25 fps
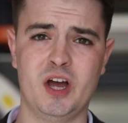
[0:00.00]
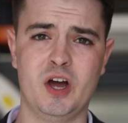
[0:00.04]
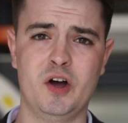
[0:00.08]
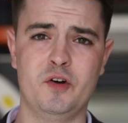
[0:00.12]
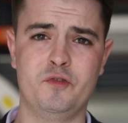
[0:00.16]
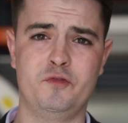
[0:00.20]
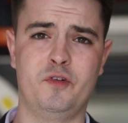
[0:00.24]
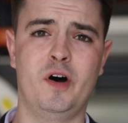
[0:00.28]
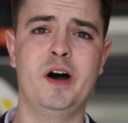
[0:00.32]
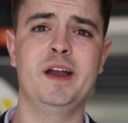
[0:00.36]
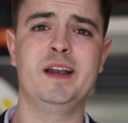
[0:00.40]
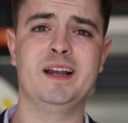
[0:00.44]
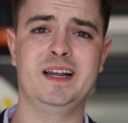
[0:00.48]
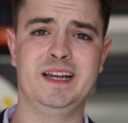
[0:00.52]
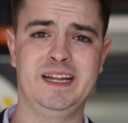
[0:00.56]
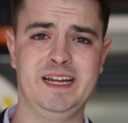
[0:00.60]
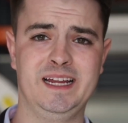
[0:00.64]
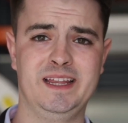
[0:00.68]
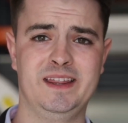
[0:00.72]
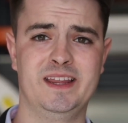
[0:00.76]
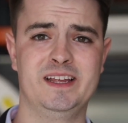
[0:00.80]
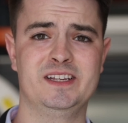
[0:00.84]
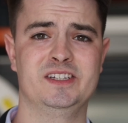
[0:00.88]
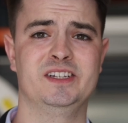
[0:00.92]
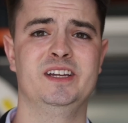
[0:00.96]
Finally,
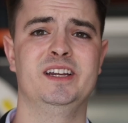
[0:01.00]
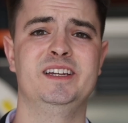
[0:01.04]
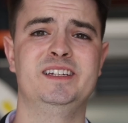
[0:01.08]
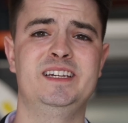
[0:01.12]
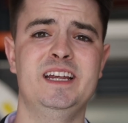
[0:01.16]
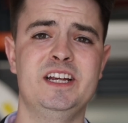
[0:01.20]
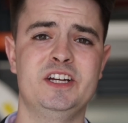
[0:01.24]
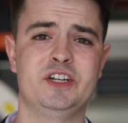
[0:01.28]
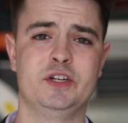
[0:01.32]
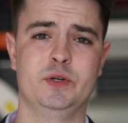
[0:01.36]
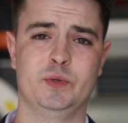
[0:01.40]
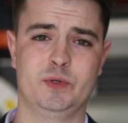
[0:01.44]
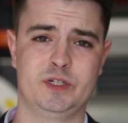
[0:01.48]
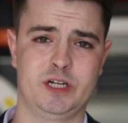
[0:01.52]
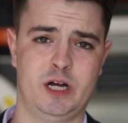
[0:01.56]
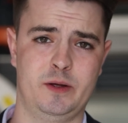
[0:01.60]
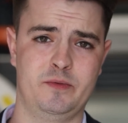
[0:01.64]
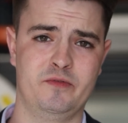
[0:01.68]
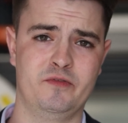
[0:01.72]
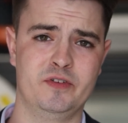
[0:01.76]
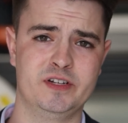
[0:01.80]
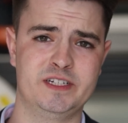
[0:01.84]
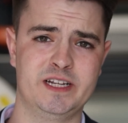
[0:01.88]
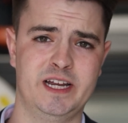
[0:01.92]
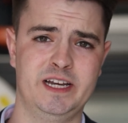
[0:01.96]
there's an additional type
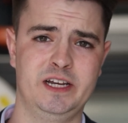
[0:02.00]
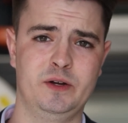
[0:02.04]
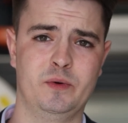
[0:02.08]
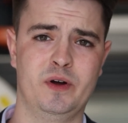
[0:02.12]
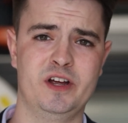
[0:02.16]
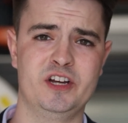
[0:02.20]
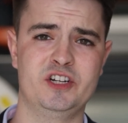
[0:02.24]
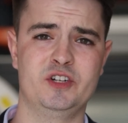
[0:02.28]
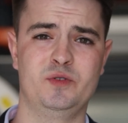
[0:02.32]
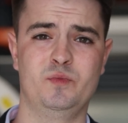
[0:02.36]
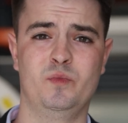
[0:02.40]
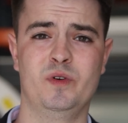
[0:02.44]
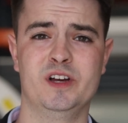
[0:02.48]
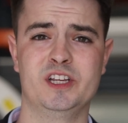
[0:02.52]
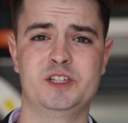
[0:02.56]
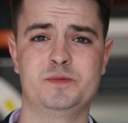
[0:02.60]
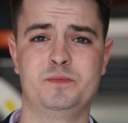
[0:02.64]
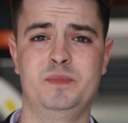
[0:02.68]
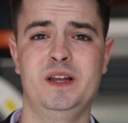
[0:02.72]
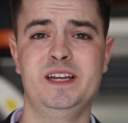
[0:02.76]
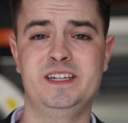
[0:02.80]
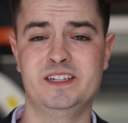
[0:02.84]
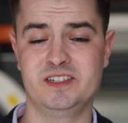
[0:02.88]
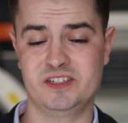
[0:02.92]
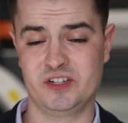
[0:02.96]
of attenuation where
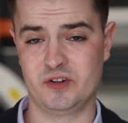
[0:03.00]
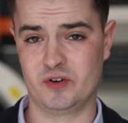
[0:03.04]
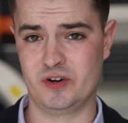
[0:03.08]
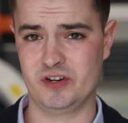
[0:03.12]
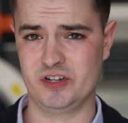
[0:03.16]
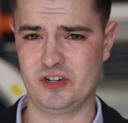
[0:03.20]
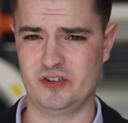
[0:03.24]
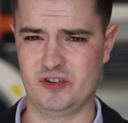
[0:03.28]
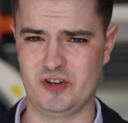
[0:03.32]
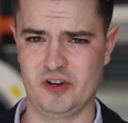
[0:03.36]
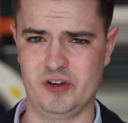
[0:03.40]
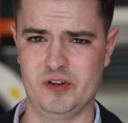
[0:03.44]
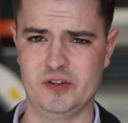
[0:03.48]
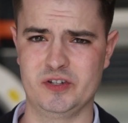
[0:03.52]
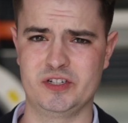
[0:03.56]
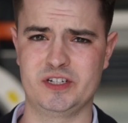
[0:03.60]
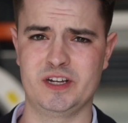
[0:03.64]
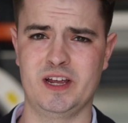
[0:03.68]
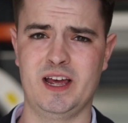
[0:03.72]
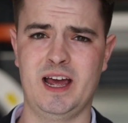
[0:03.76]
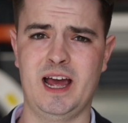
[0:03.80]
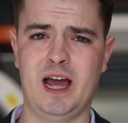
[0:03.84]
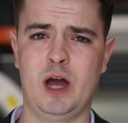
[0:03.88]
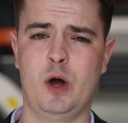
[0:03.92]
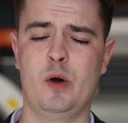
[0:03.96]
splitters are introduced.
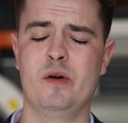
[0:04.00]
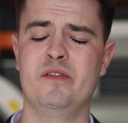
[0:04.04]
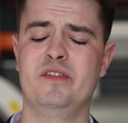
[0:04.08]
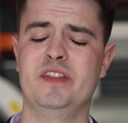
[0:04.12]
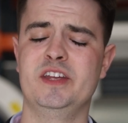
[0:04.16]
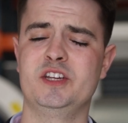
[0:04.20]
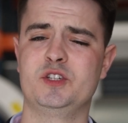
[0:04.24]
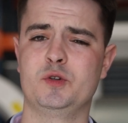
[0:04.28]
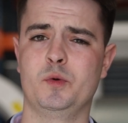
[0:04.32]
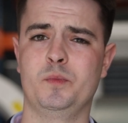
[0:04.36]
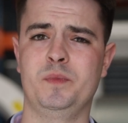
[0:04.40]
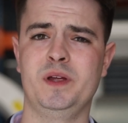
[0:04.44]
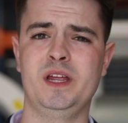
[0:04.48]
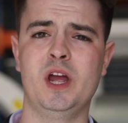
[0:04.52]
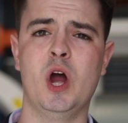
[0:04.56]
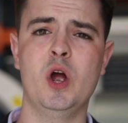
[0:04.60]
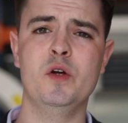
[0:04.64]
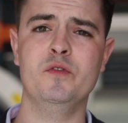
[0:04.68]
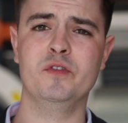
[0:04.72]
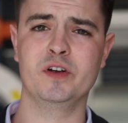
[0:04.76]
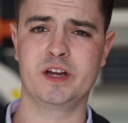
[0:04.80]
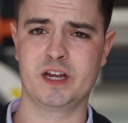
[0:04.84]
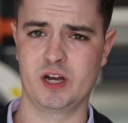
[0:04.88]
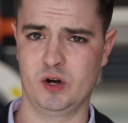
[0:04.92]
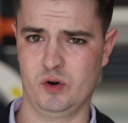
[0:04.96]
However, this would be
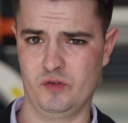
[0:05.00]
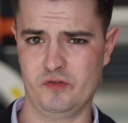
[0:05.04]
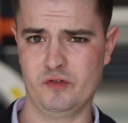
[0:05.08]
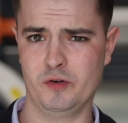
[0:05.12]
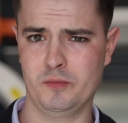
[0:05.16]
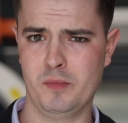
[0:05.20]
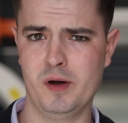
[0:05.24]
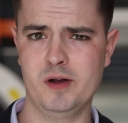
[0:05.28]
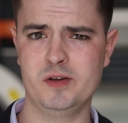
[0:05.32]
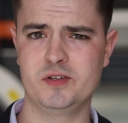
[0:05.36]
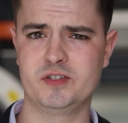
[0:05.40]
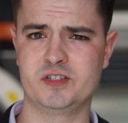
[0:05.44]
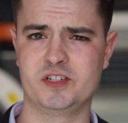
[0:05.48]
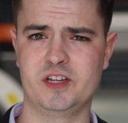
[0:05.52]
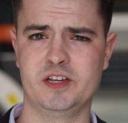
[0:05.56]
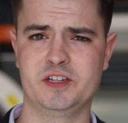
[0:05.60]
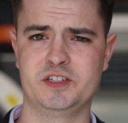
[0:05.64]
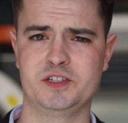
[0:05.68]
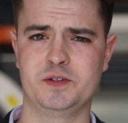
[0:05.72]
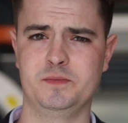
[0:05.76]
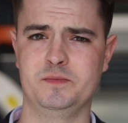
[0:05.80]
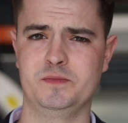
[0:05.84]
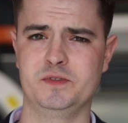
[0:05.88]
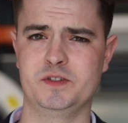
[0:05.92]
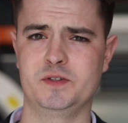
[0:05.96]
overkill for most
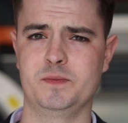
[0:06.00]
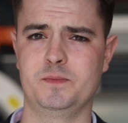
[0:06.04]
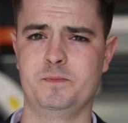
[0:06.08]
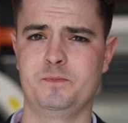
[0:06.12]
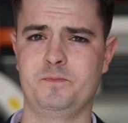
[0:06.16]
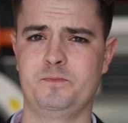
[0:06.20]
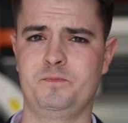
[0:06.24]
systems.